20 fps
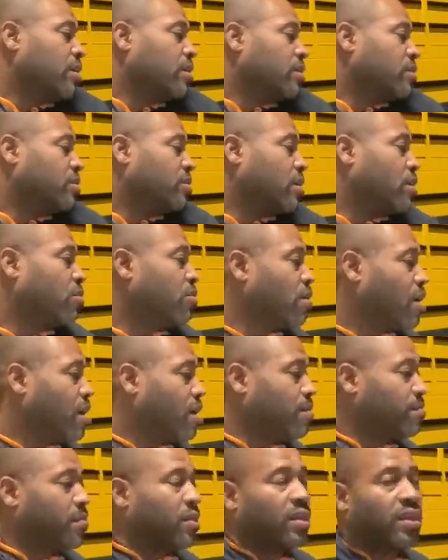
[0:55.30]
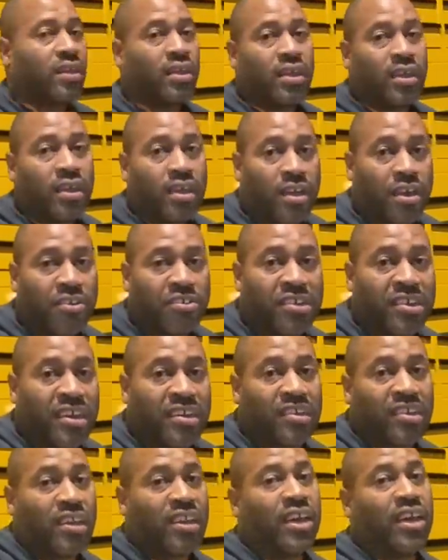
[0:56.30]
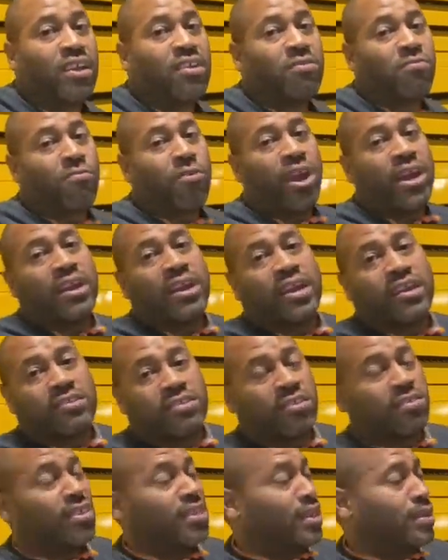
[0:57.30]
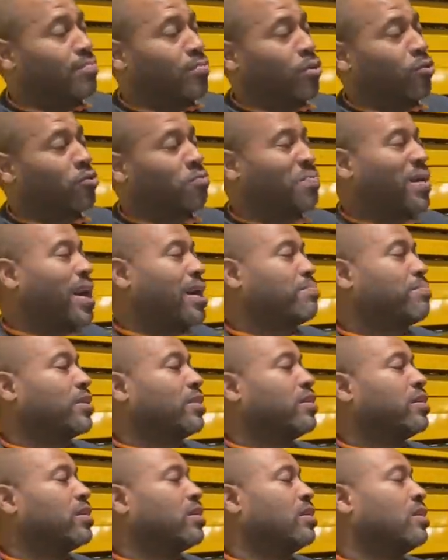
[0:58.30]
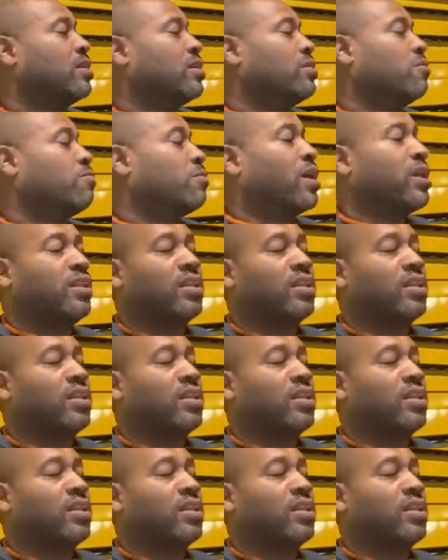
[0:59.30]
So here's his lid right next to the most popular, well, at